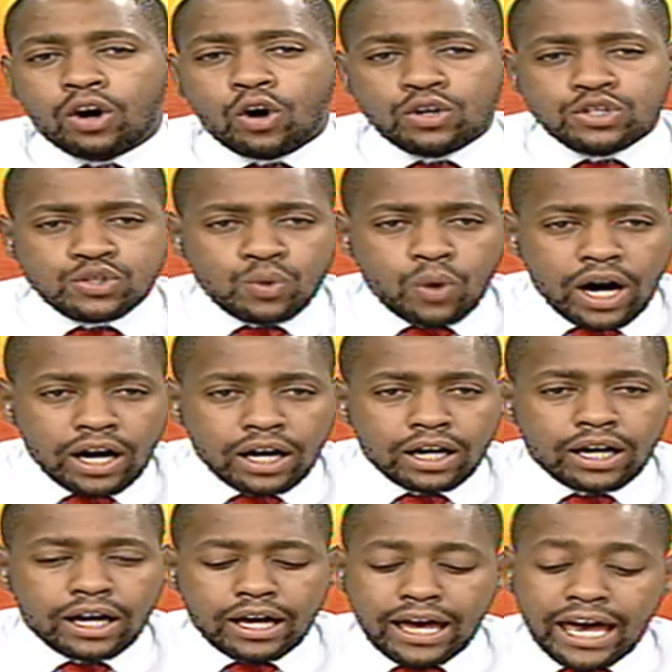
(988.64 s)
coursework
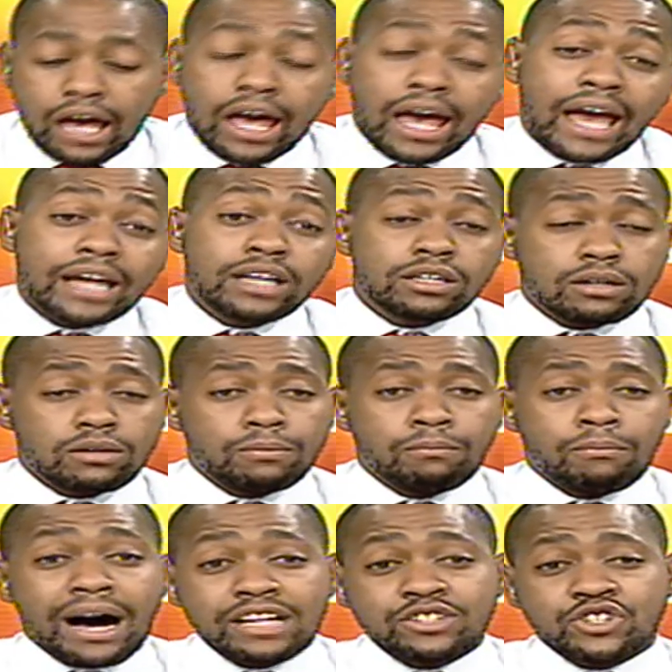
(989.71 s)
and
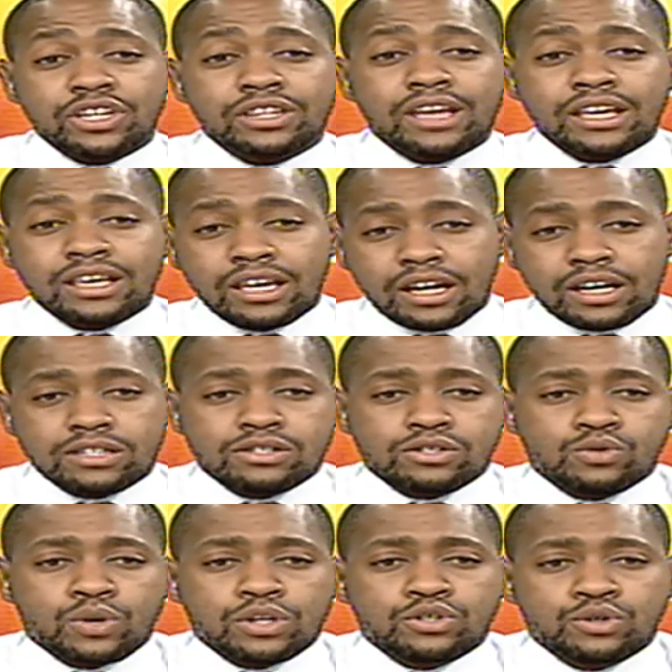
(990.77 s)
merging the
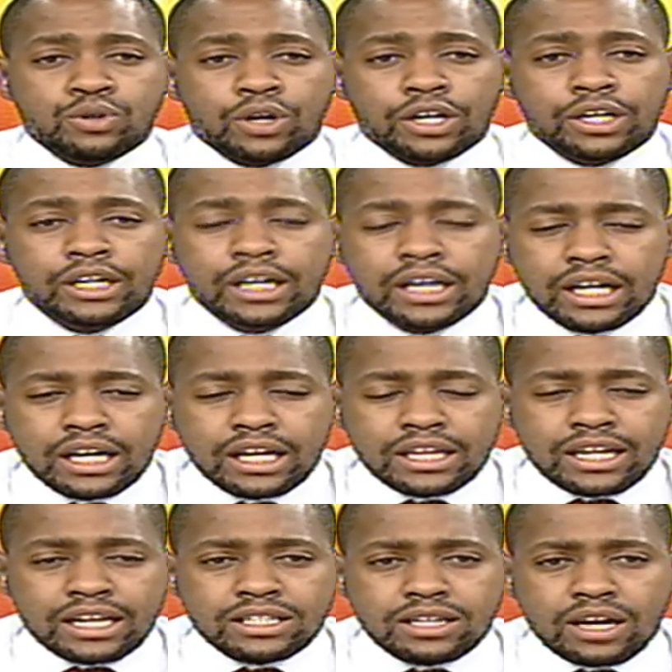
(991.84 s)
years to ensure
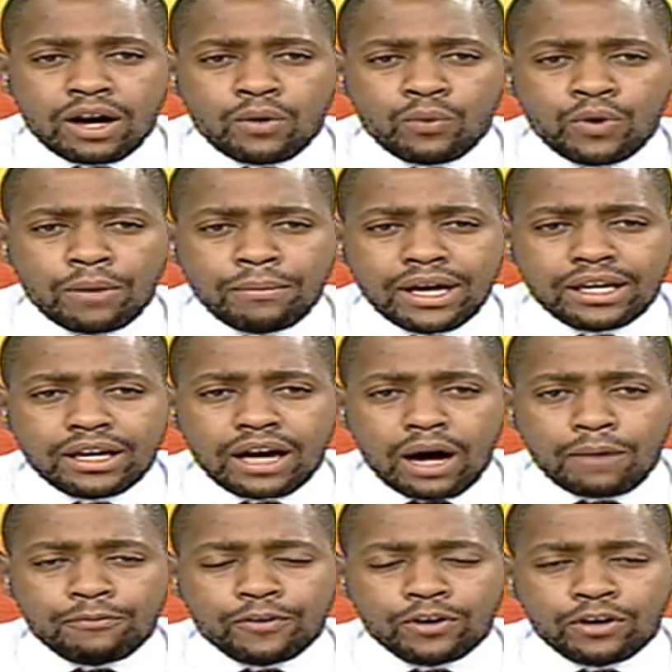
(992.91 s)
that uh, we are making
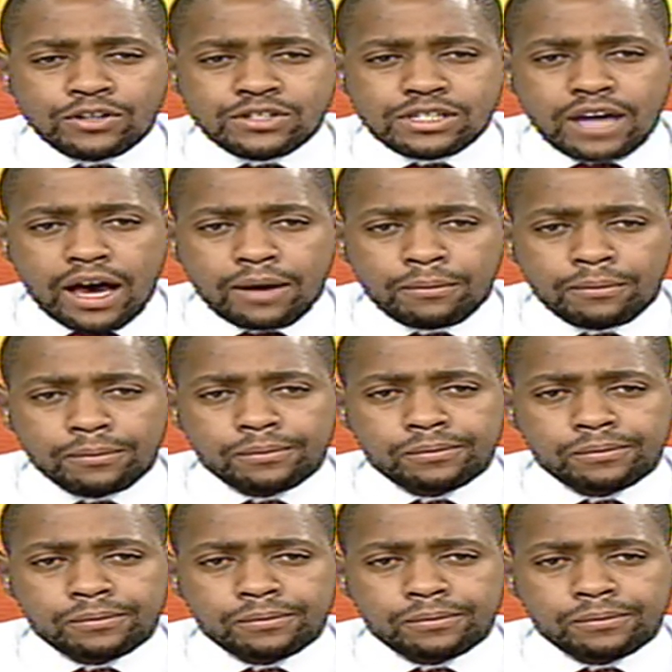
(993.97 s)
up for lost time?